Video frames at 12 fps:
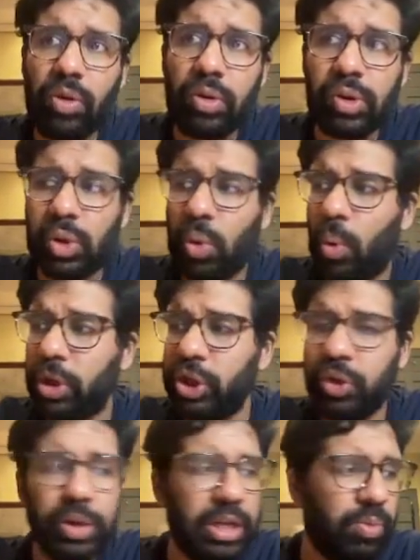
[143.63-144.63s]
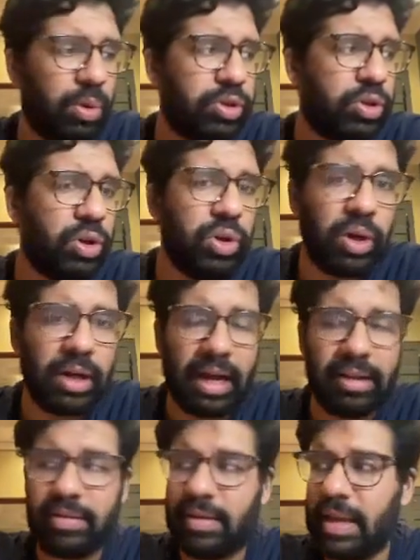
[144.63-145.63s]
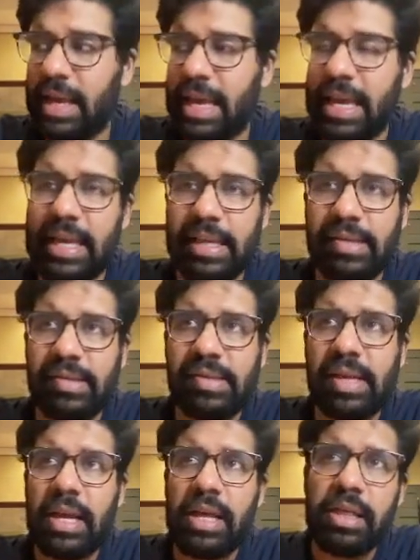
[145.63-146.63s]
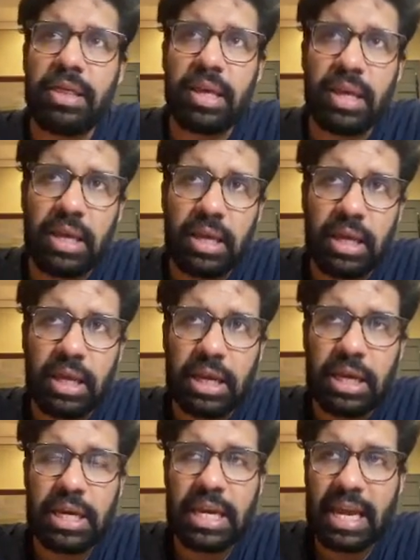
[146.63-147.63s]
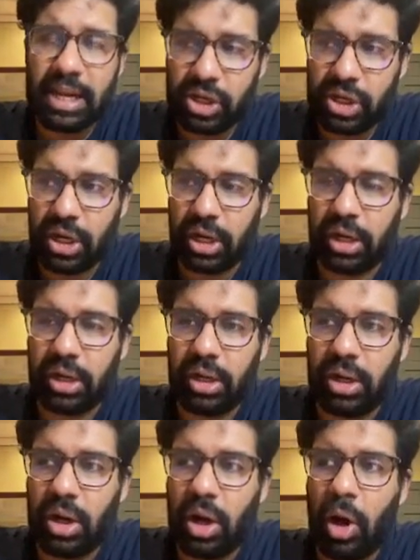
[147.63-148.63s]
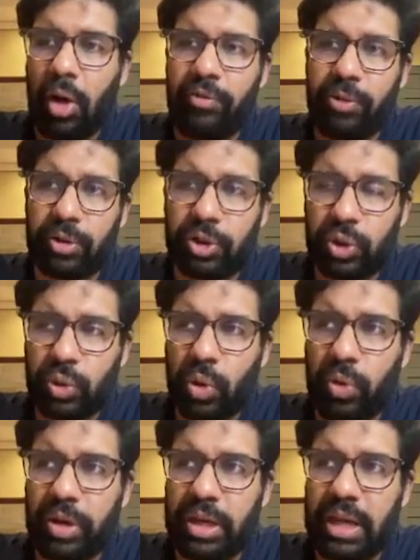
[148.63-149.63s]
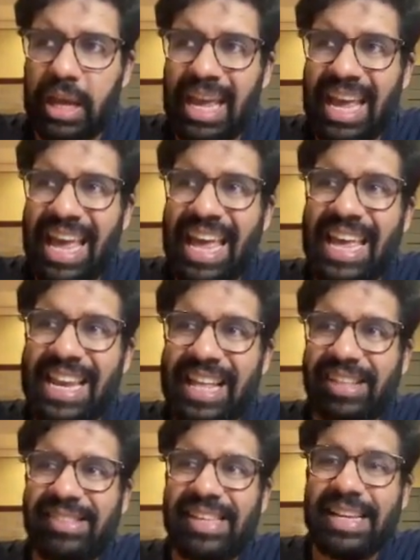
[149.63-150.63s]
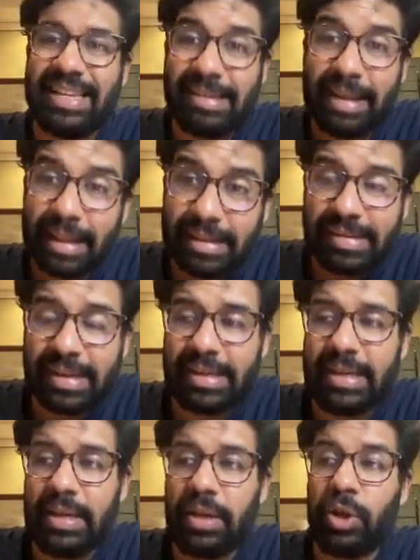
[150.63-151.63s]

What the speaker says: So what you really want to look at is the nature of your story in its intensity.